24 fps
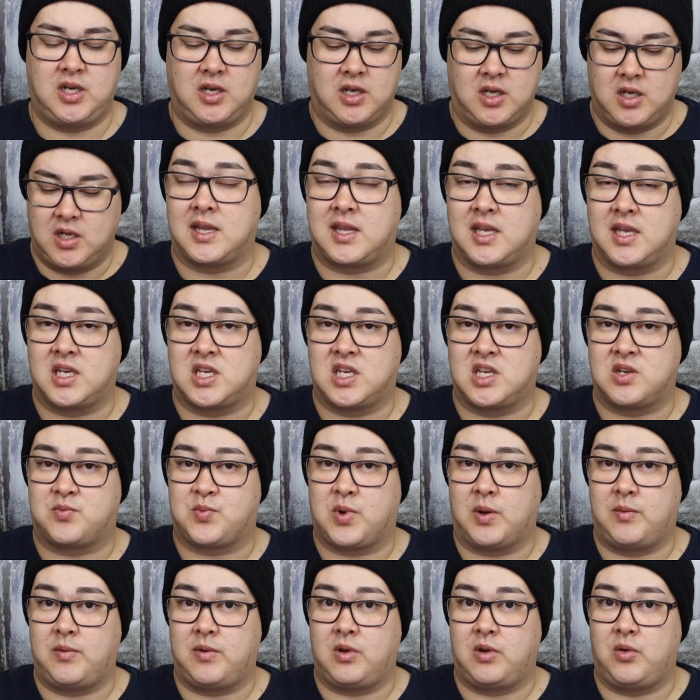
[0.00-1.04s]
I think she's
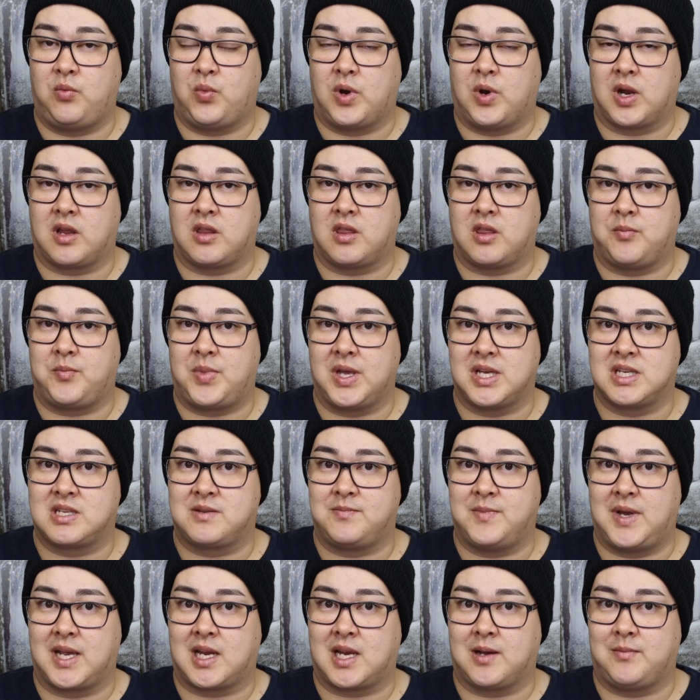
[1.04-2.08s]
probably one of the best
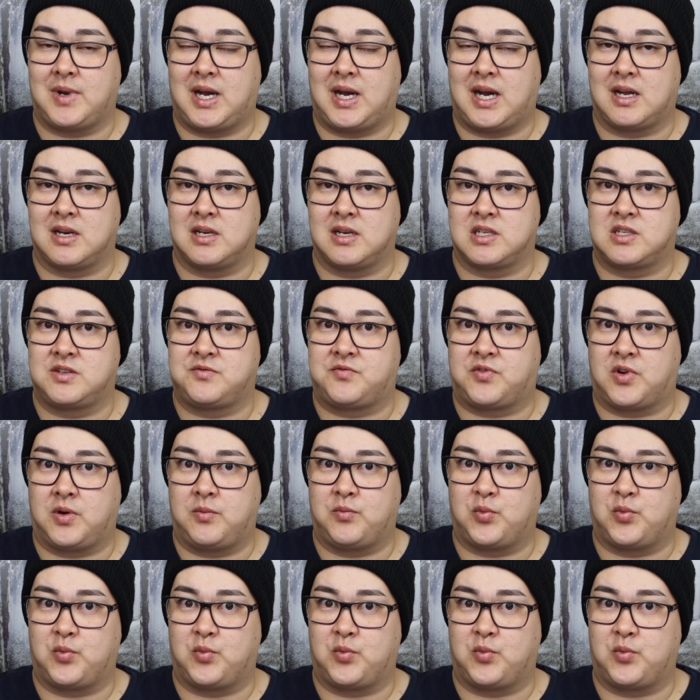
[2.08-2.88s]
makeup artists from